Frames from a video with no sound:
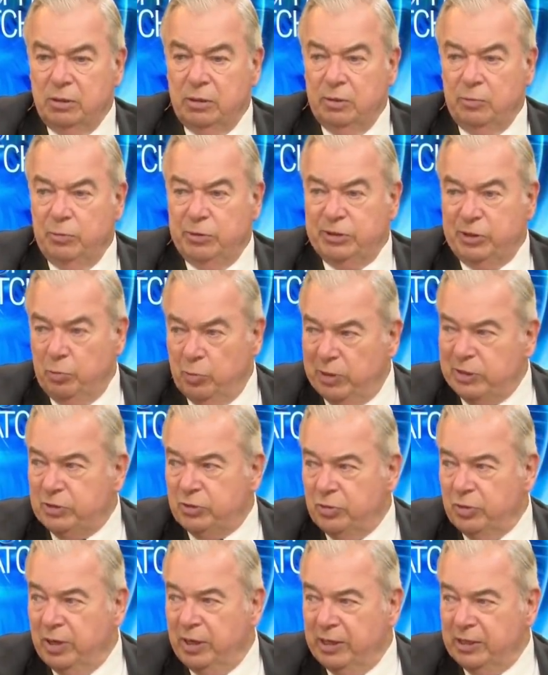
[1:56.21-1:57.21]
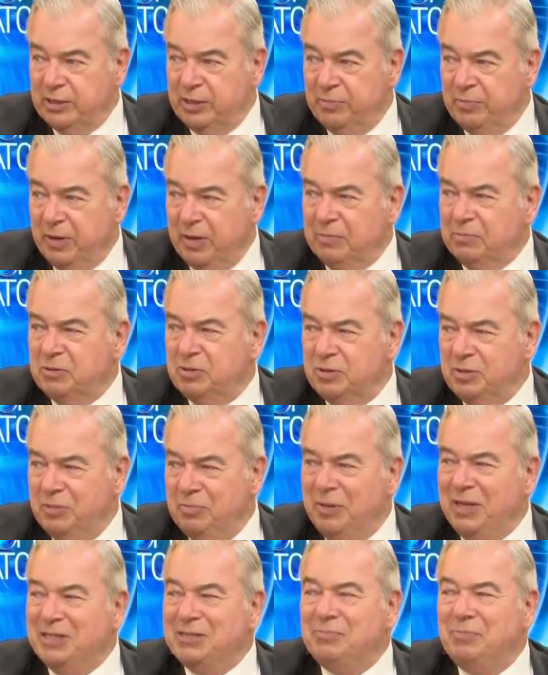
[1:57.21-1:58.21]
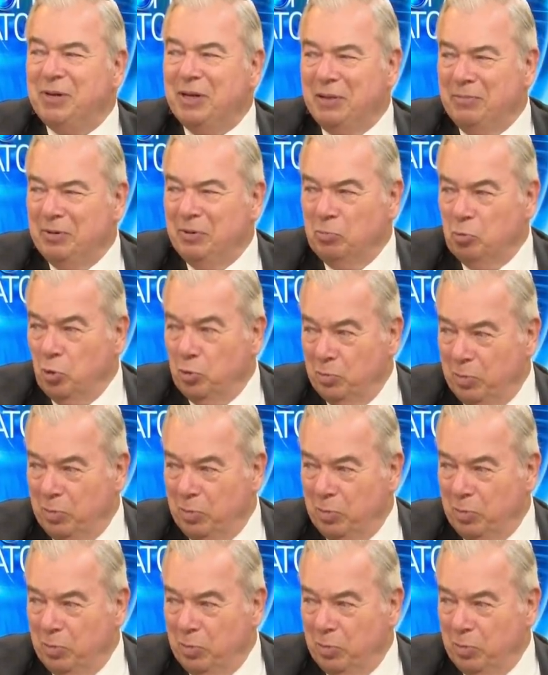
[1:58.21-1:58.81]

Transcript: and when you say westernized, it becomes it means becoming more